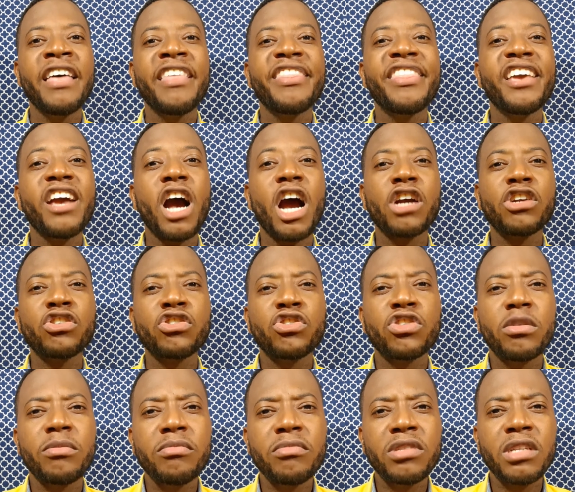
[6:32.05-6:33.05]
There are
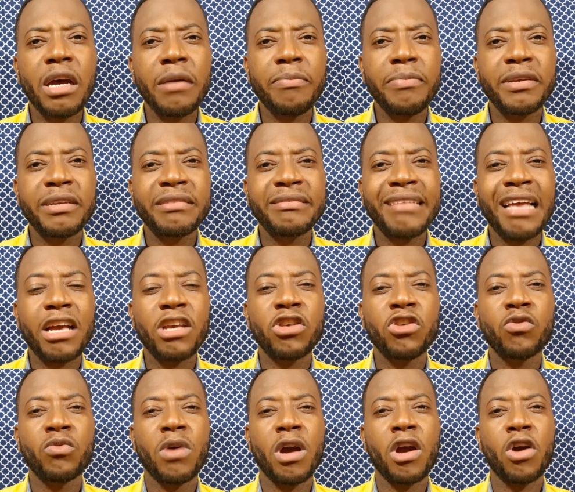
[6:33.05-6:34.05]
some topics that
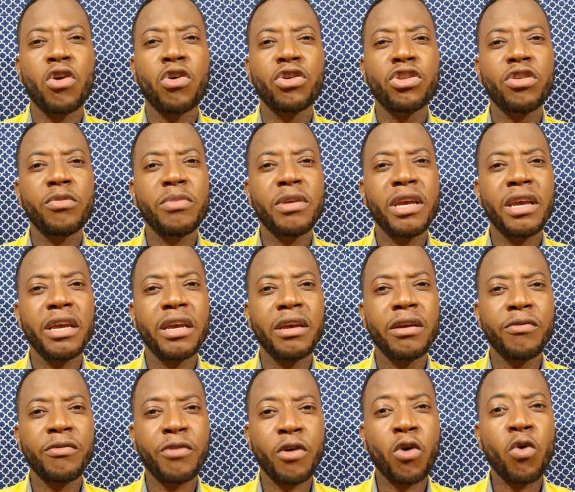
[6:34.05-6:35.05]
you are going to be
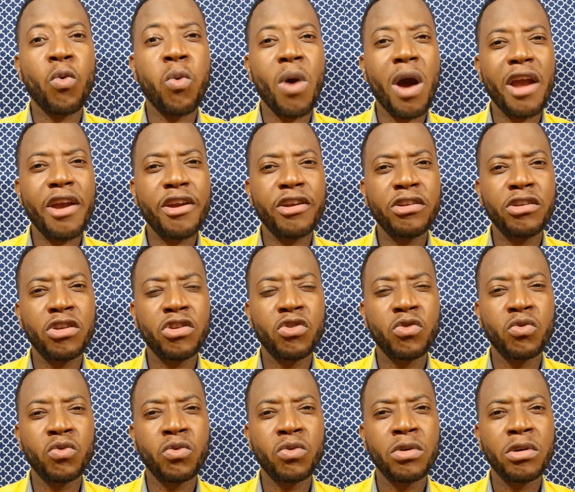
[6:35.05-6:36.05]
required to
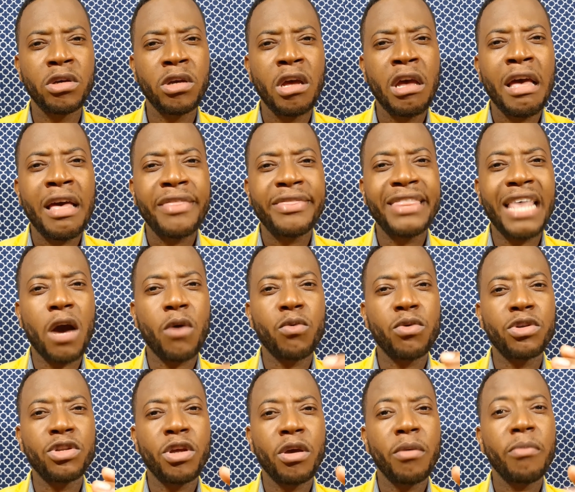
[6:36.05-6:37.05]
do that
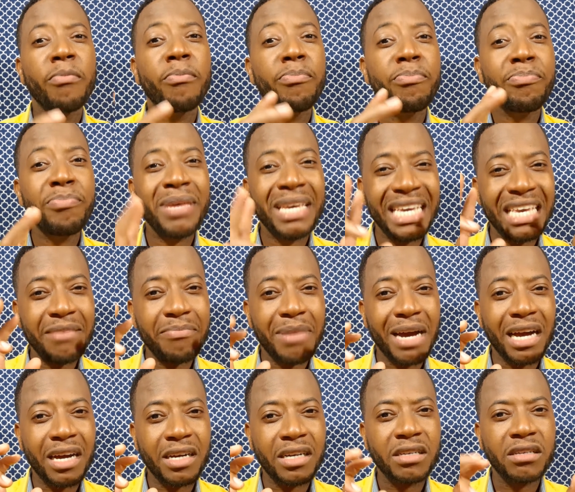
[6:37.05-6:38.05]
would
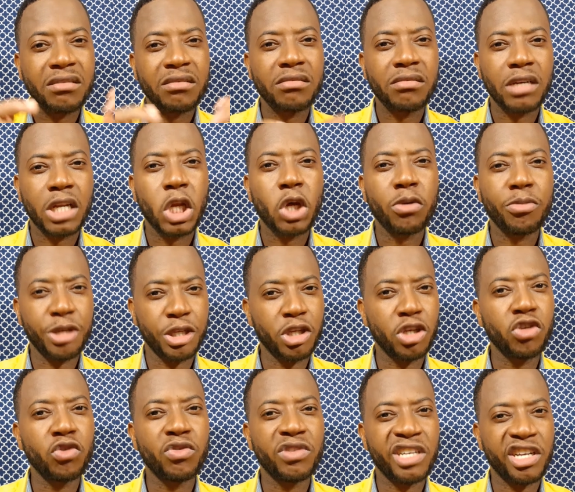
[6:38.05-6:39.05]
piggyback, allow me
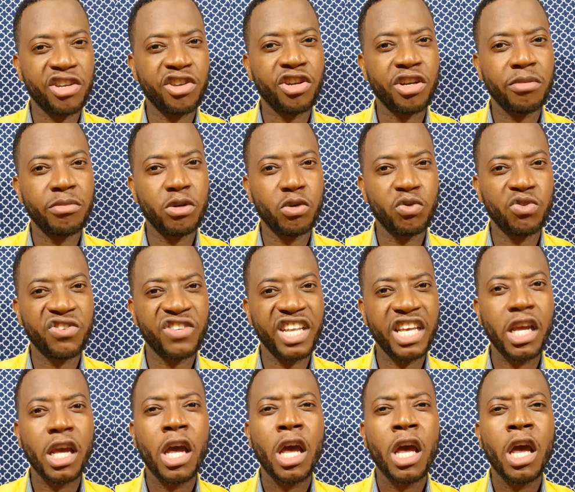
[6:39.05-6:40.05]
to use that term
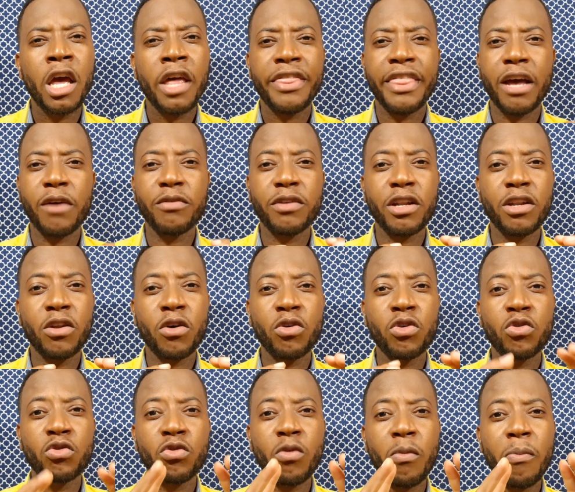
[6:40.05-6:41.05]
loosely, that would allow
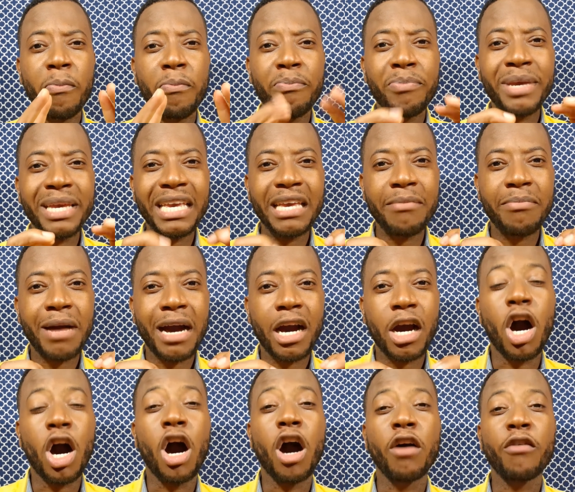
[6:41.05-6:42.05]
you to
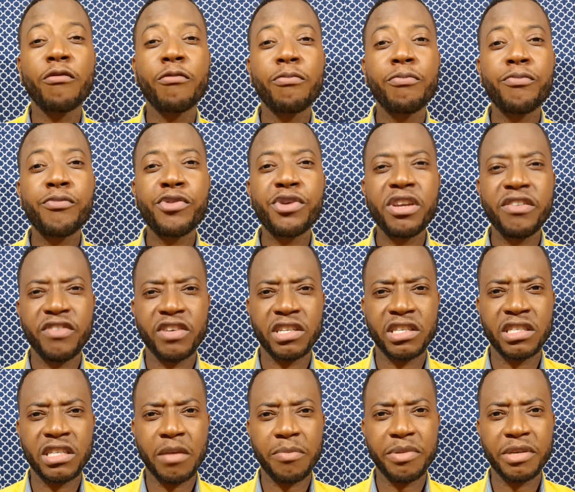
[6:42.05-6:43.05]
piggyback off previous
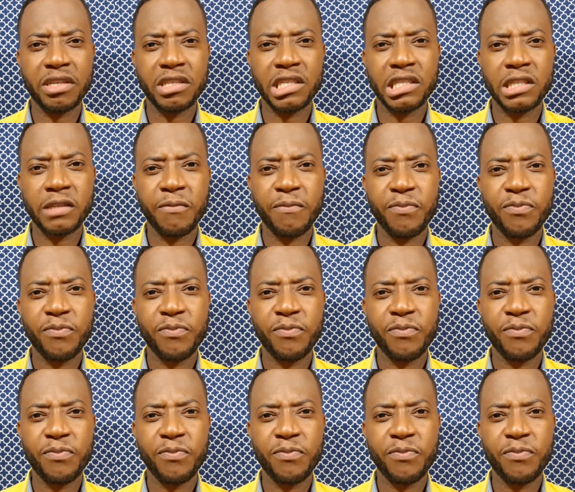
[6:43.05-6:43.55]
topics.